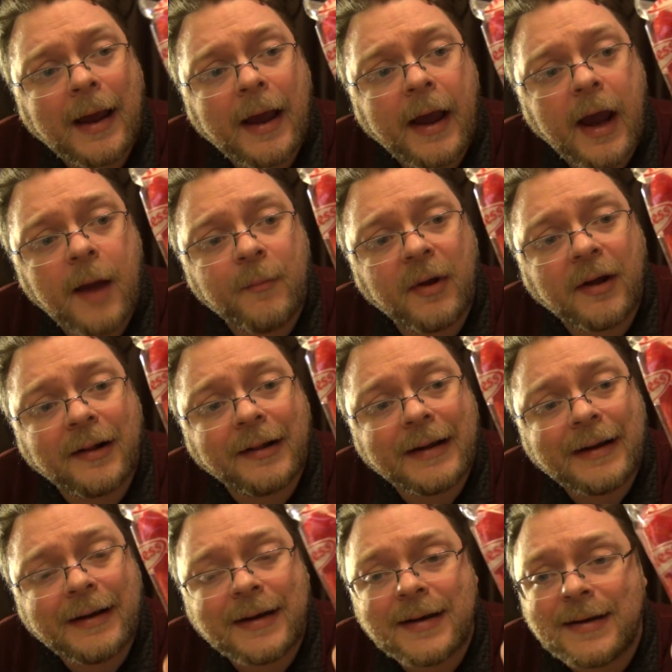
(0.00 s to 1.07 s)

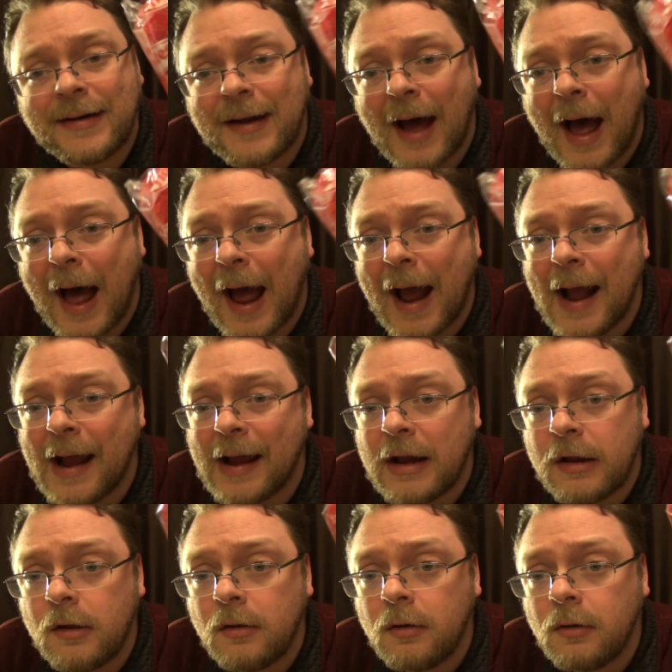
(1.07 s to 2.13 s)
chemically
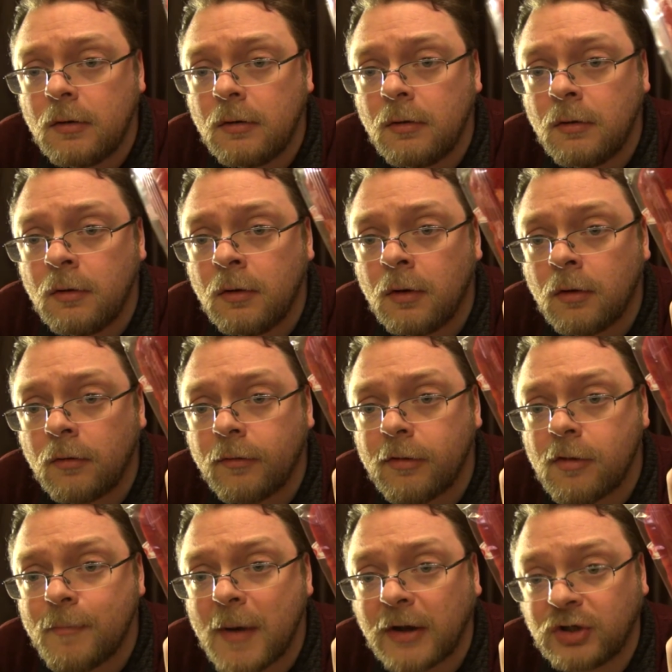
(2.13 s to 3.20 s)
dyed
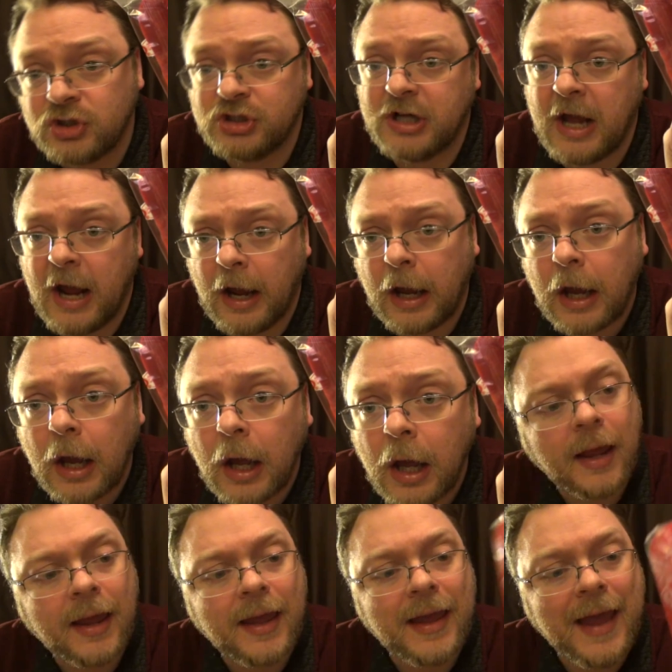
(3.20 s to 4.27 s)
sponge cake.
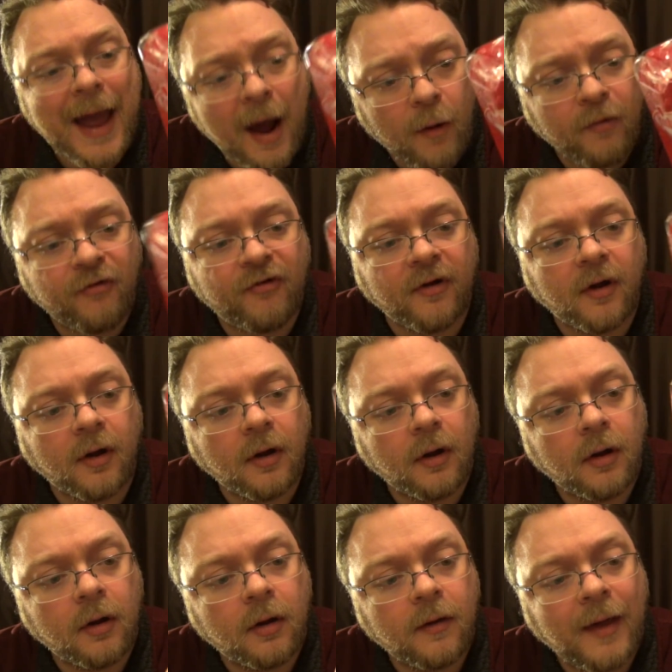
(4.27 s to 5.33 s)
Yowza.
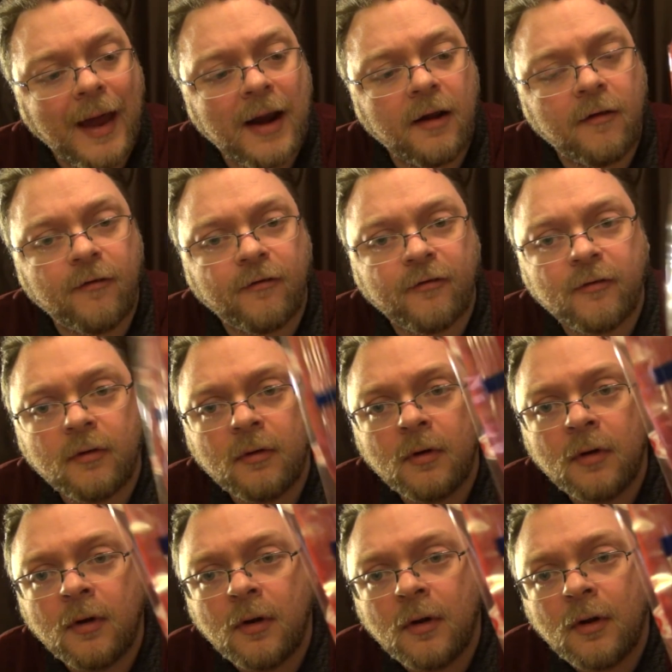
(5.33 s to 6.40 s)
That is...
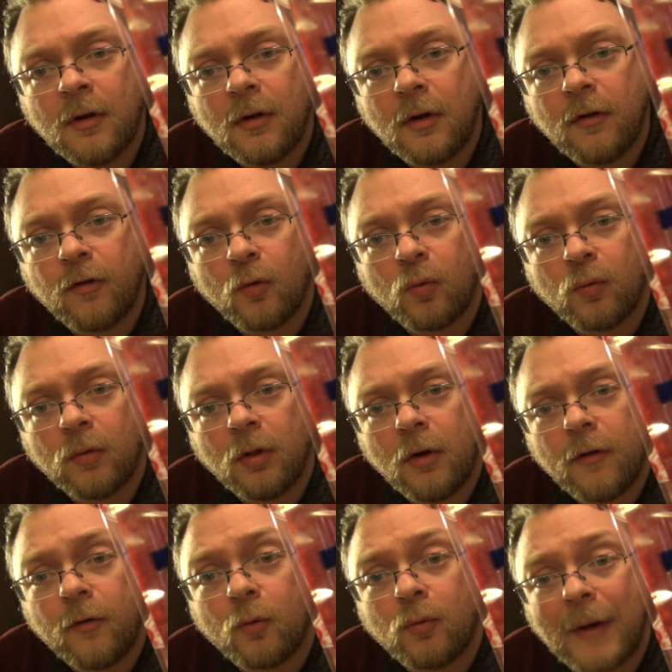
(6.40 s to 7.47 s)

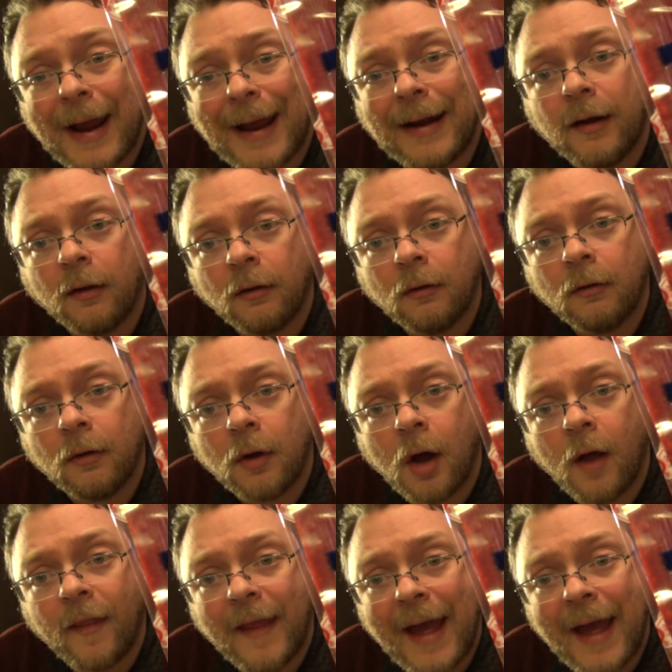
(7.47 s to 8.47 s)
Look at the red on